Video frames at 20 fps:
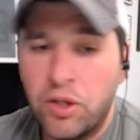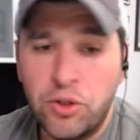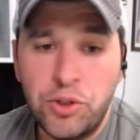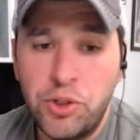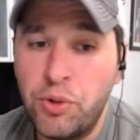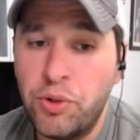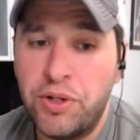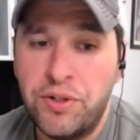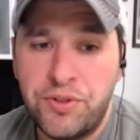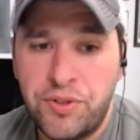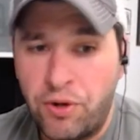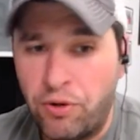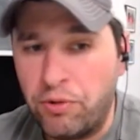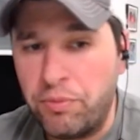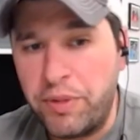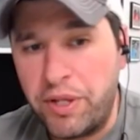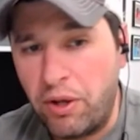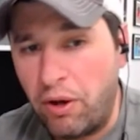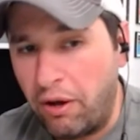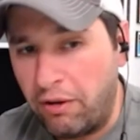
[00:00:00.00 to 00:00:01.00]
You can turn
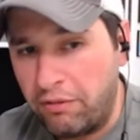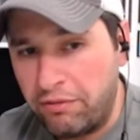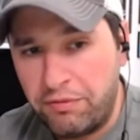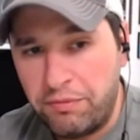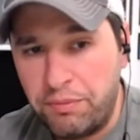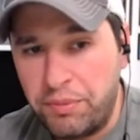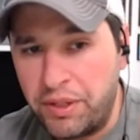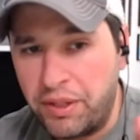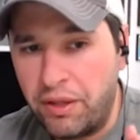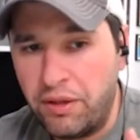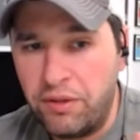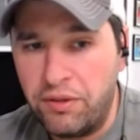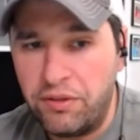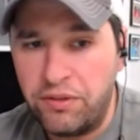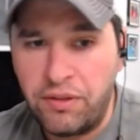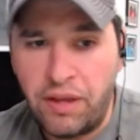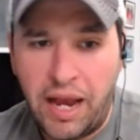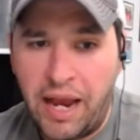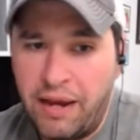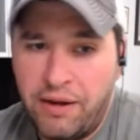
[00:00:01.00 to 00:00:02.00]
me off because
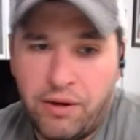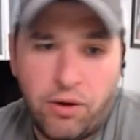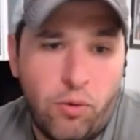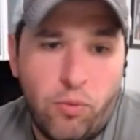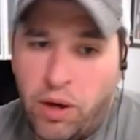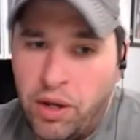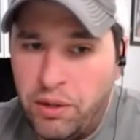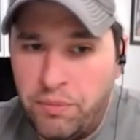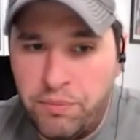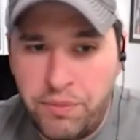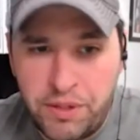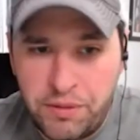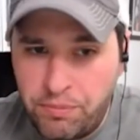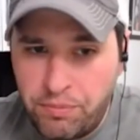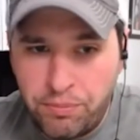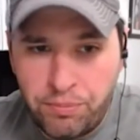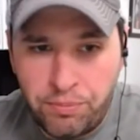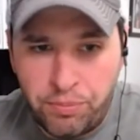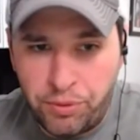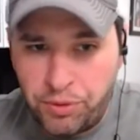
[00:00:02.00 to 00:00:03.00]
I don't want to be
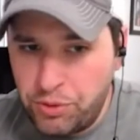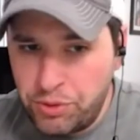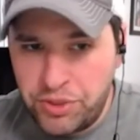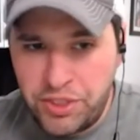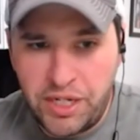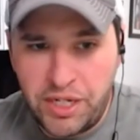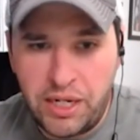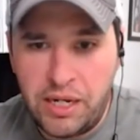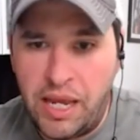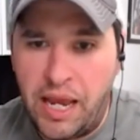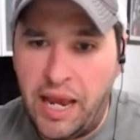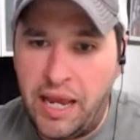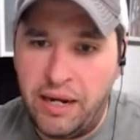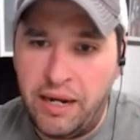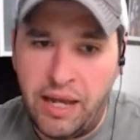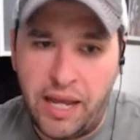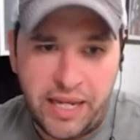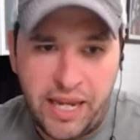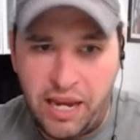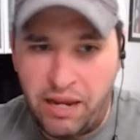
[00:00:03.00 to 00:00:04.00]
producing in that.
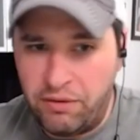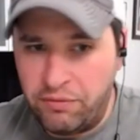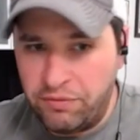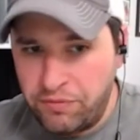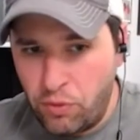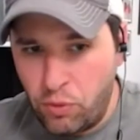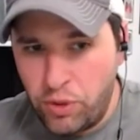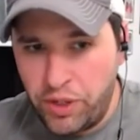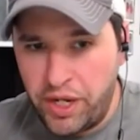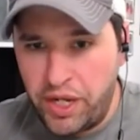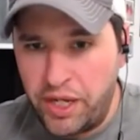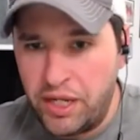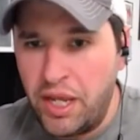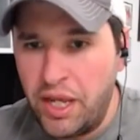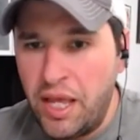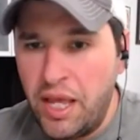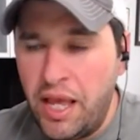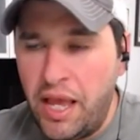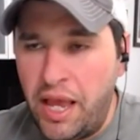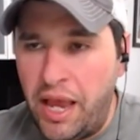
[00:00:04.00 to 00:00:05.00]
I can't afford it.
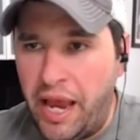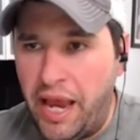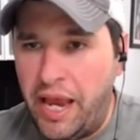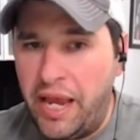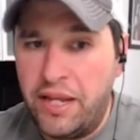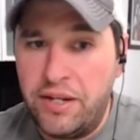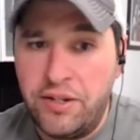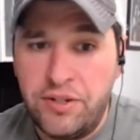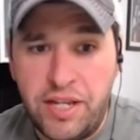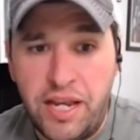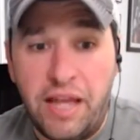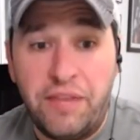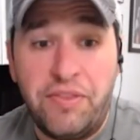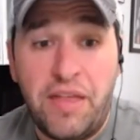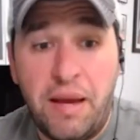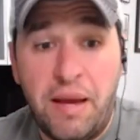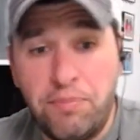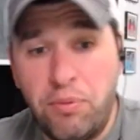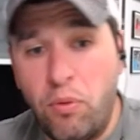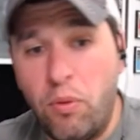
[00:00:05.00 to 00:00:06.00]
And at
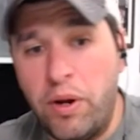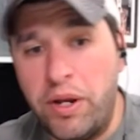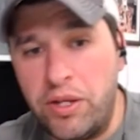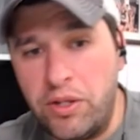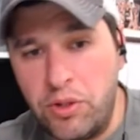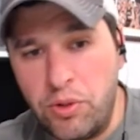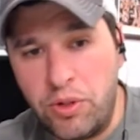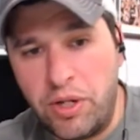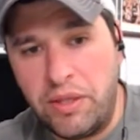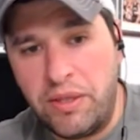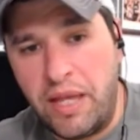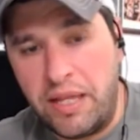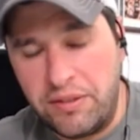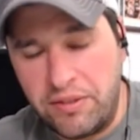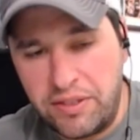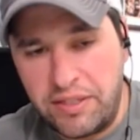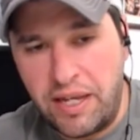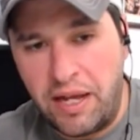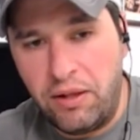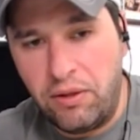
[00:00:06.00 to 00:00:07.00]
that point, you can then
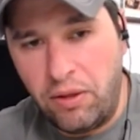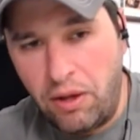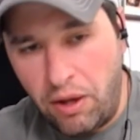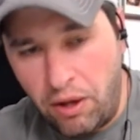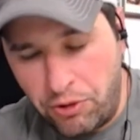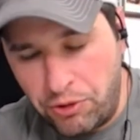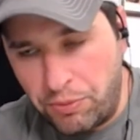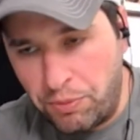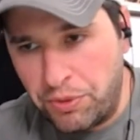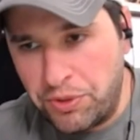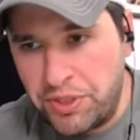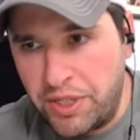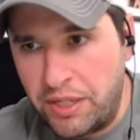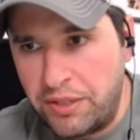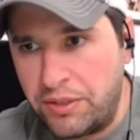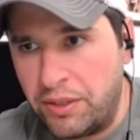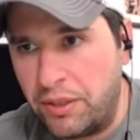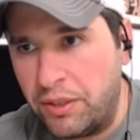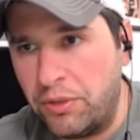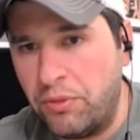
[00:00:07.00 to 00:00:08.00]
sell 100%
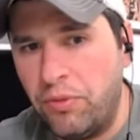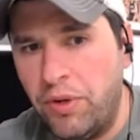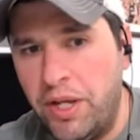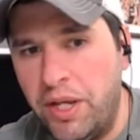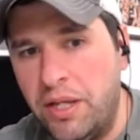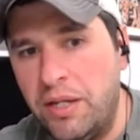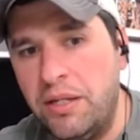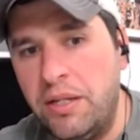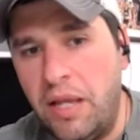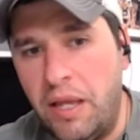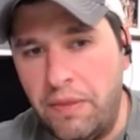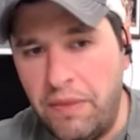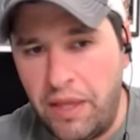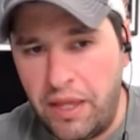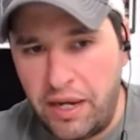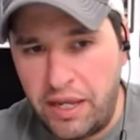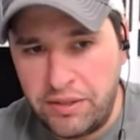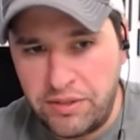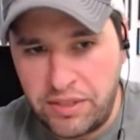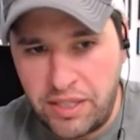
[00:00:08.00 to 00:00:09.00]
to the grid. And
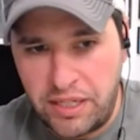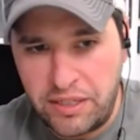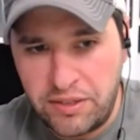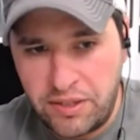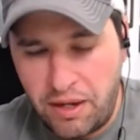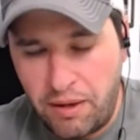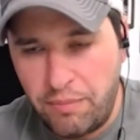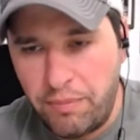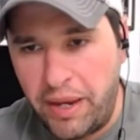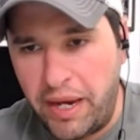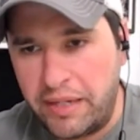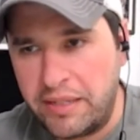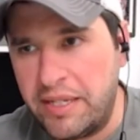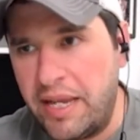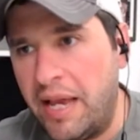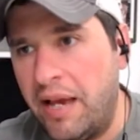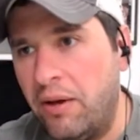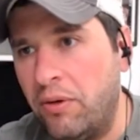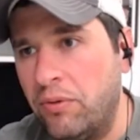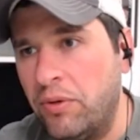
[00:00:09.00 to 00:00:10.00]
then as things come back
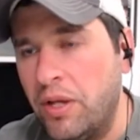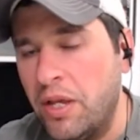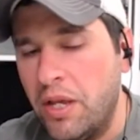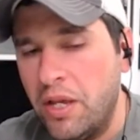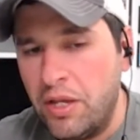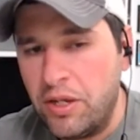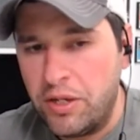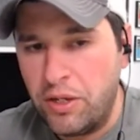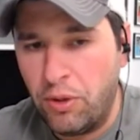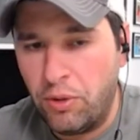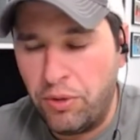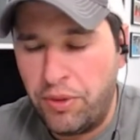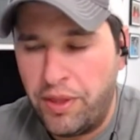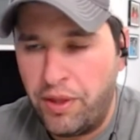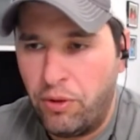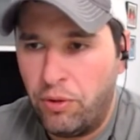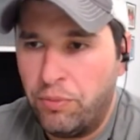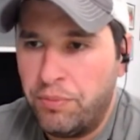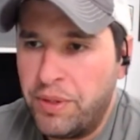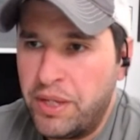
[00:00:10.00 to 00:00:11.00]
down, you know,
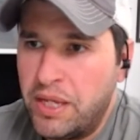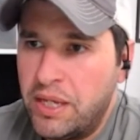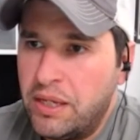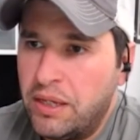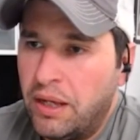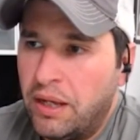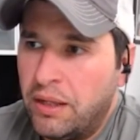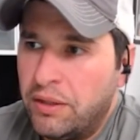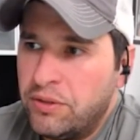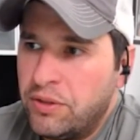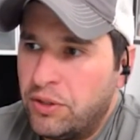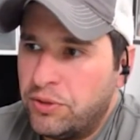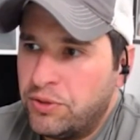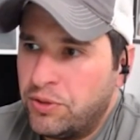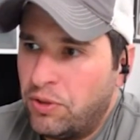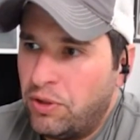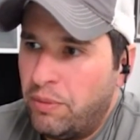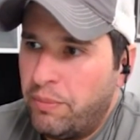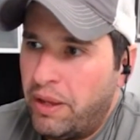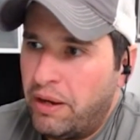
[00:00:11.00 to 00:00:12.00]
there'll be uh, a
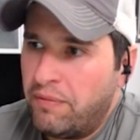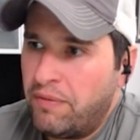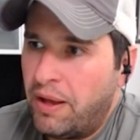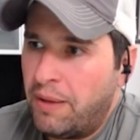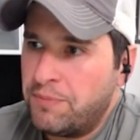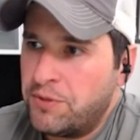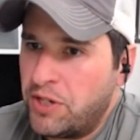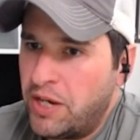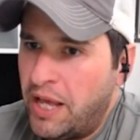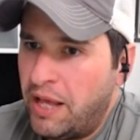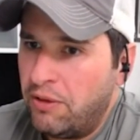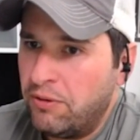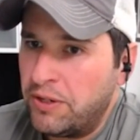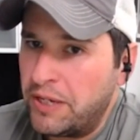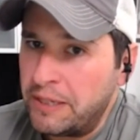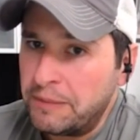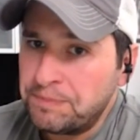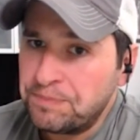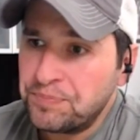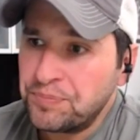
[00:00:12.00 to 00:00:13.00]
certain amount of optionality.